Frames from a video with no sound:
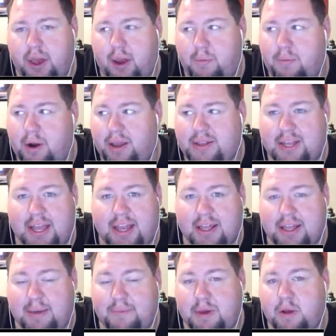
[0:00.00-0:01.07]

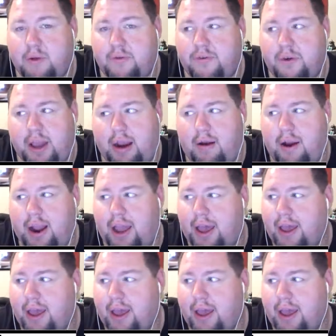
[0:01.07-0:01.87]
breathtakingly beautiful area.